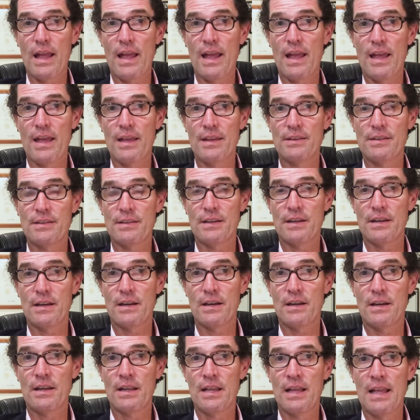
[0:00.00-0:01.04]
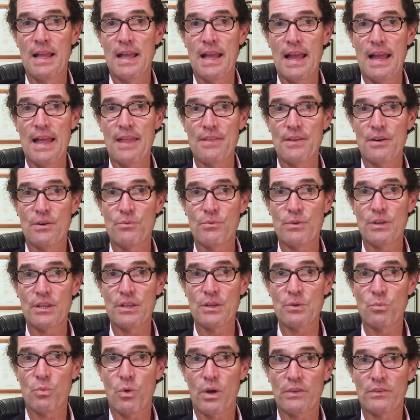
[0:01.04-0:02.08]
and there
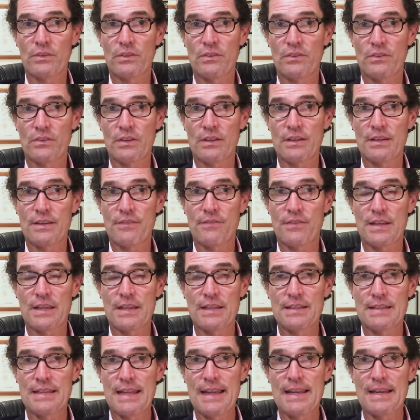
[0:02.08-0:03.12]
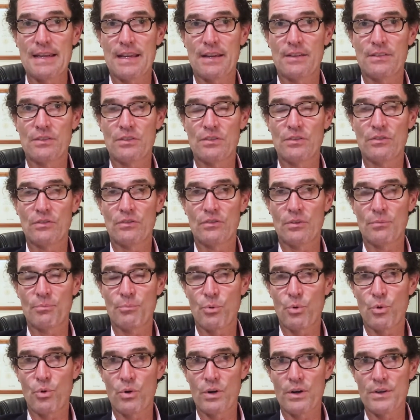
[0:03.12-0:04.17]
really wasn't significant data to
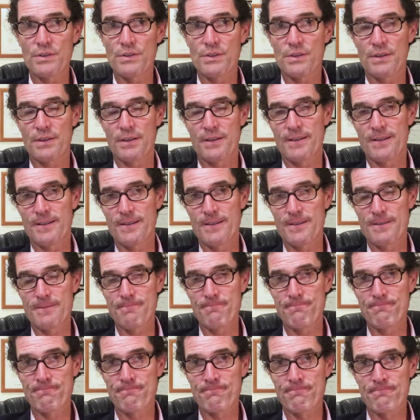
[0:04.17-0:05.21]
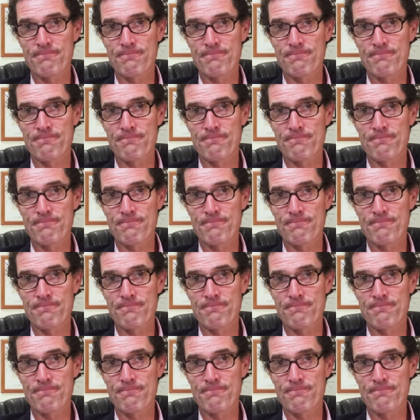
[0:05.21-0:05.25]
support a